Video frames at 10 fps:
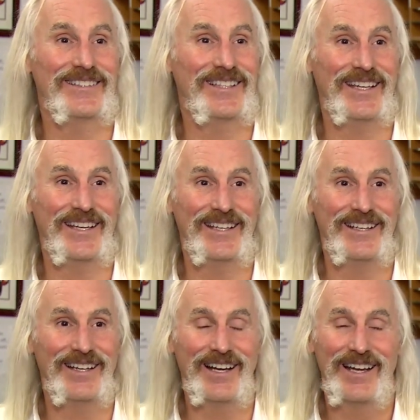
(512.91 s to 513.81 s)

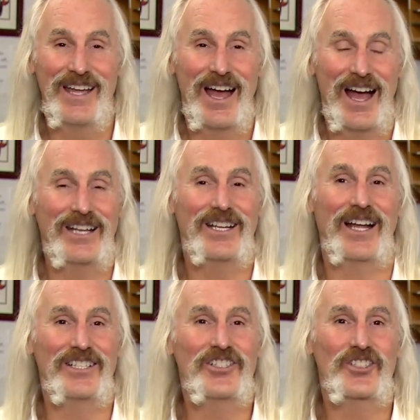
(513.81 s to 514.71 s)
And I
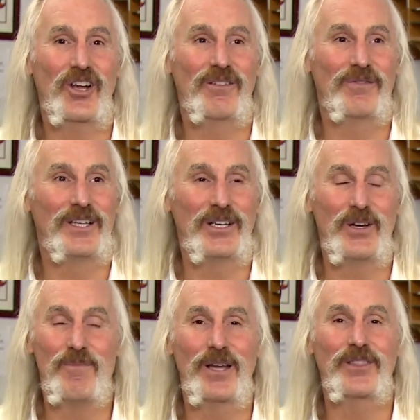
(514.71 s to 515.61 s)
just saw a
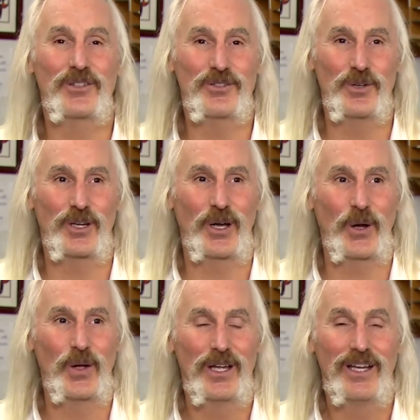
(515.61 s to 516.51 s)
video a month or two ago